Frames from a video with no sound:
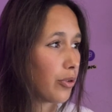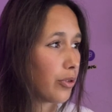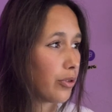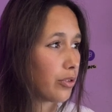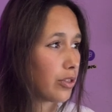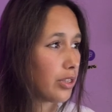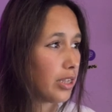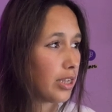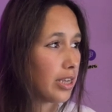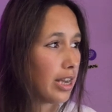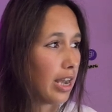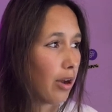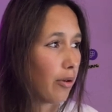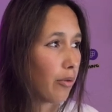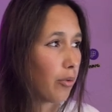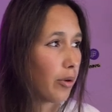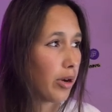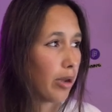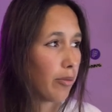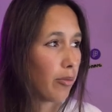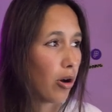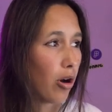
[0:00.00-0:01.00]
you'll see now
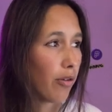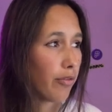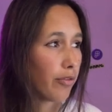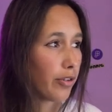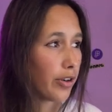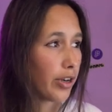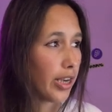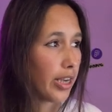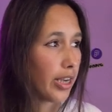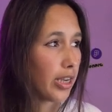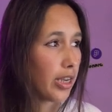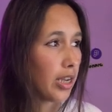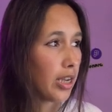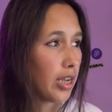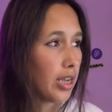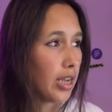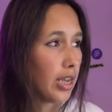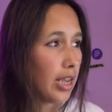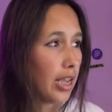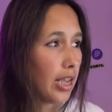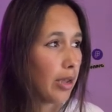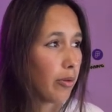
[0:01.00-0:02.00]
when I'm hovering,
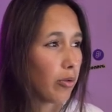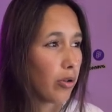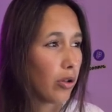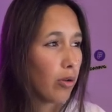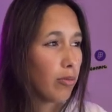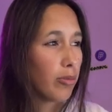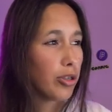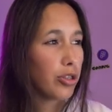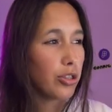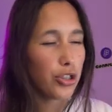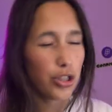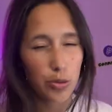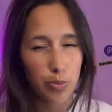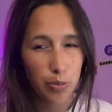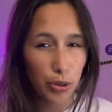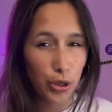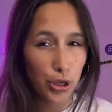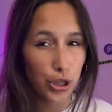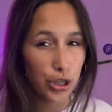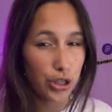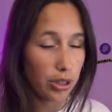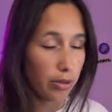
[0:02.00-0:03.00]
it will almost just
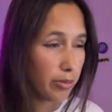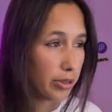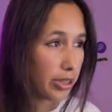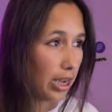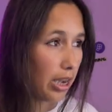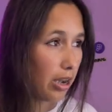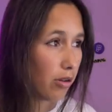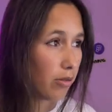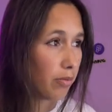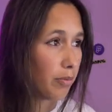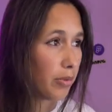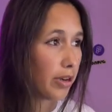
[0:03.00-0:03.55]
push them down.